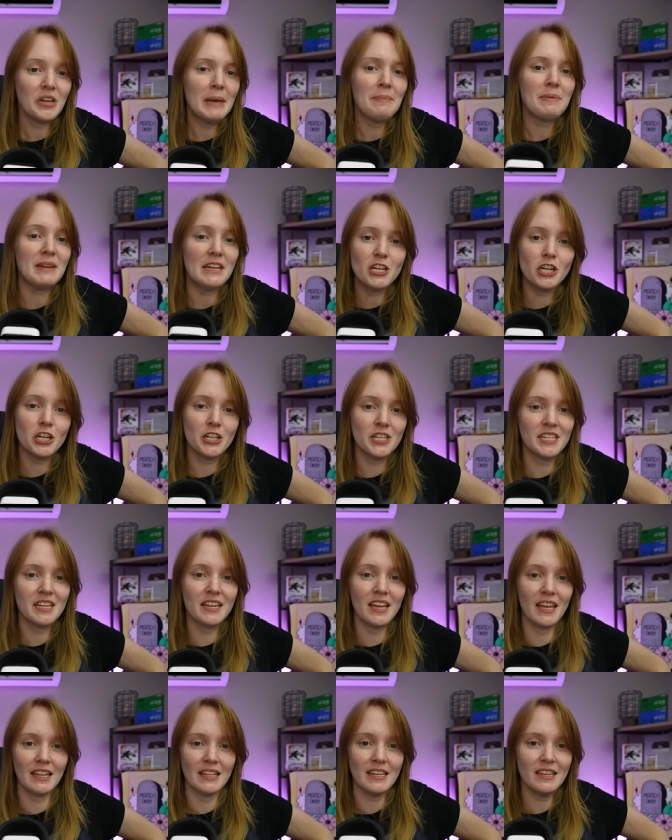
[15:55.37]
keep it
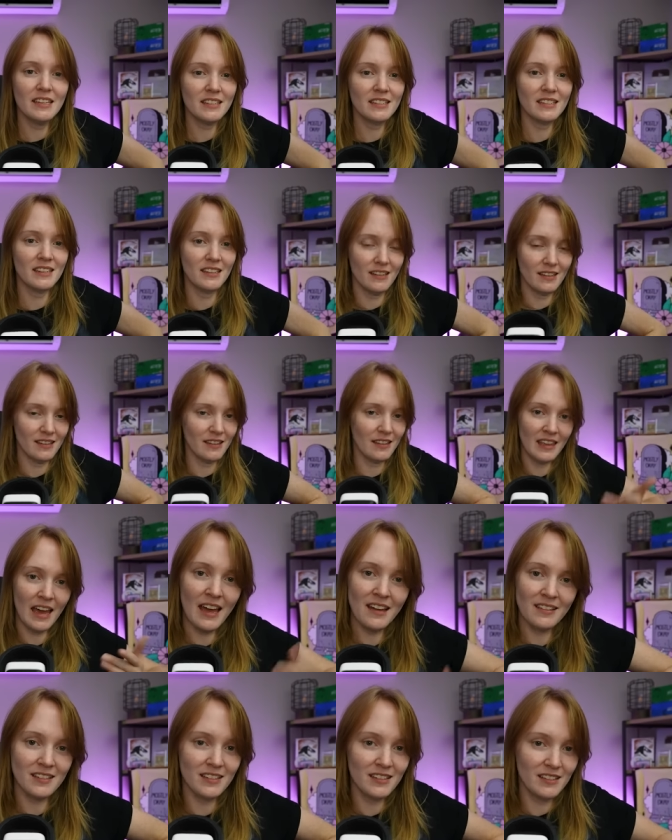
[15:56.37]
interesting at least, and
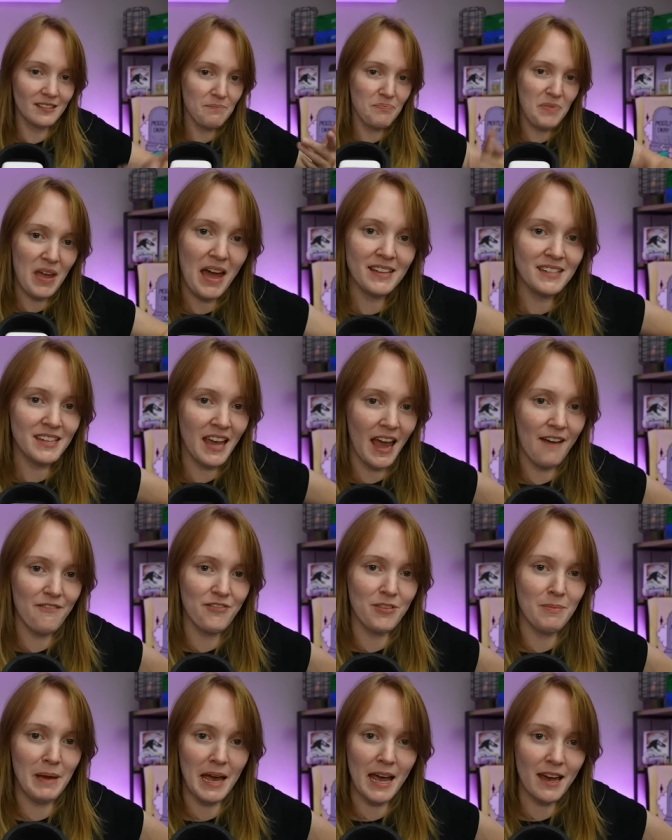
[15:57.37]
that's that's
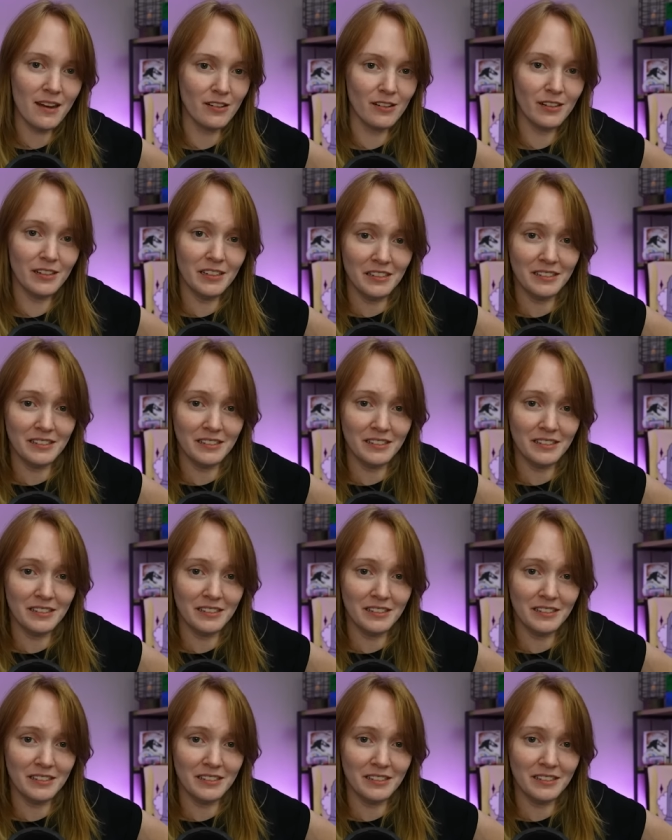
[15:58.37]
half the battle.